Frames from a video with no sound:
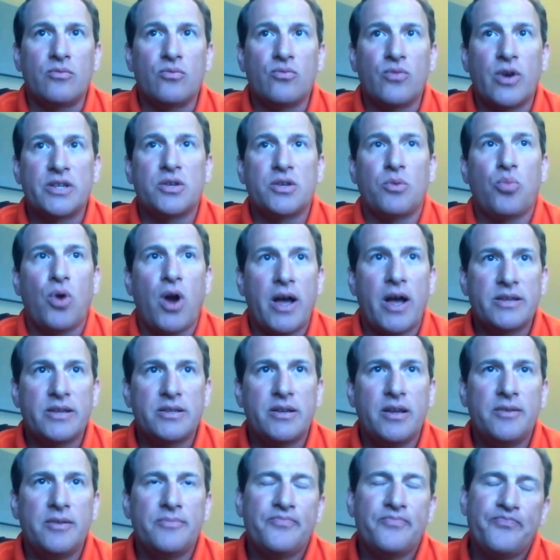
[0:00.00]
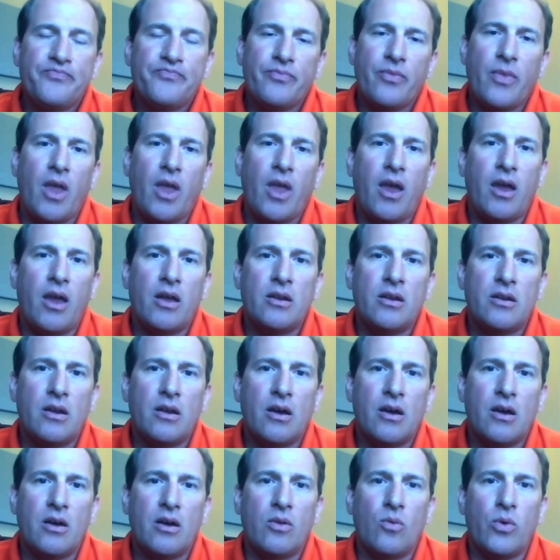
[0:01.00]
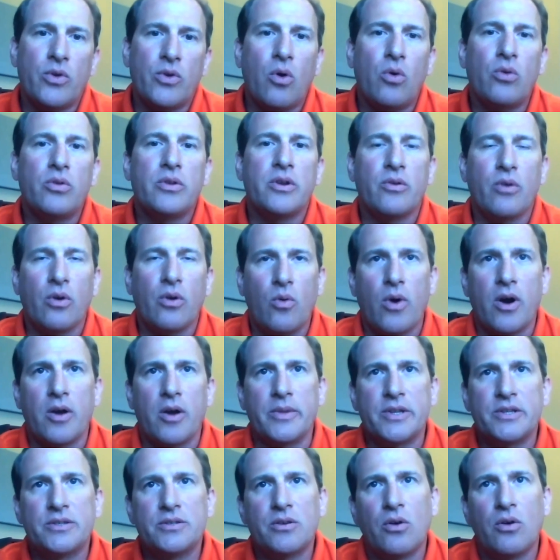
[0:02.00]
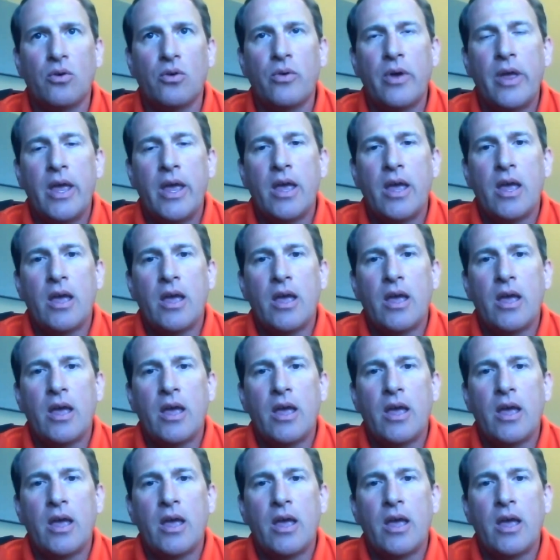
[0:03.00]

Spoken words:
reciprocity and withholding requirements. So,